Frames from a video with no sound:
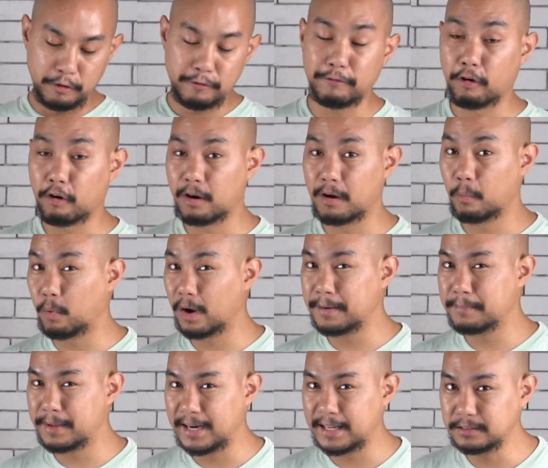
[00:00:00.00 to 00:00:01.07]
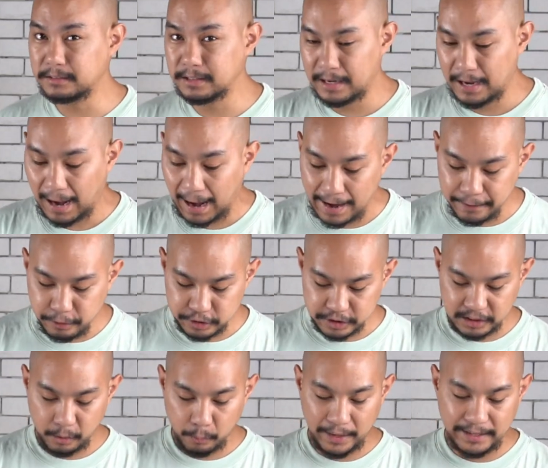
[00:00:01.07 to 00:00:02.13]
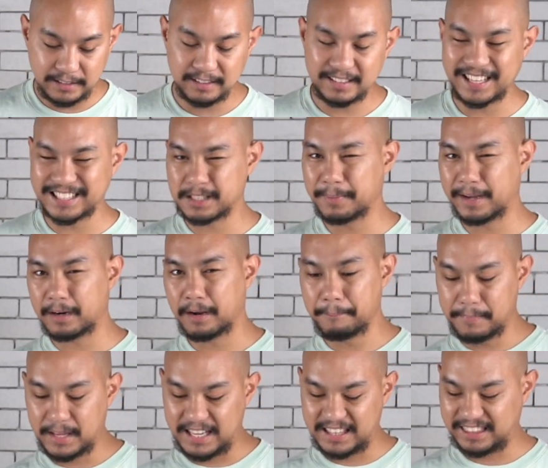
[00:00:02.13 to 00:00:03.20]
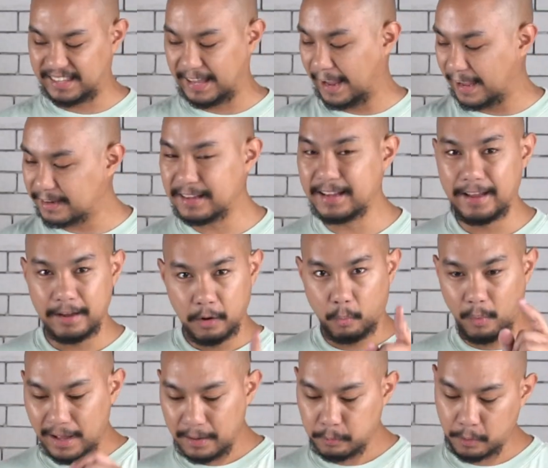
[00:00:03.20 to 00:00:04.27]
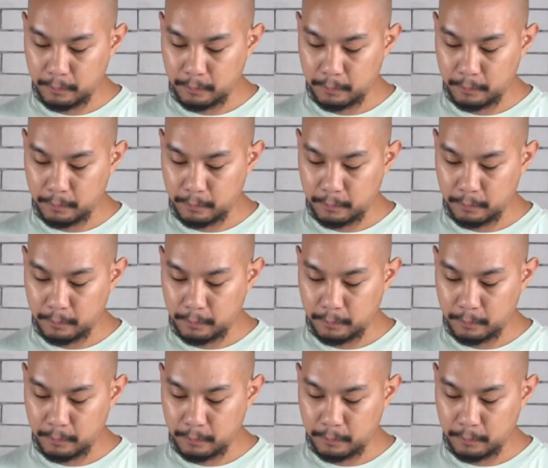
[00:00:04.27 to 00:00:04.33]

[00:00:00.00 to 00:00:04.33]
for 1 minute. I usually wait till that's about 1:10. While we're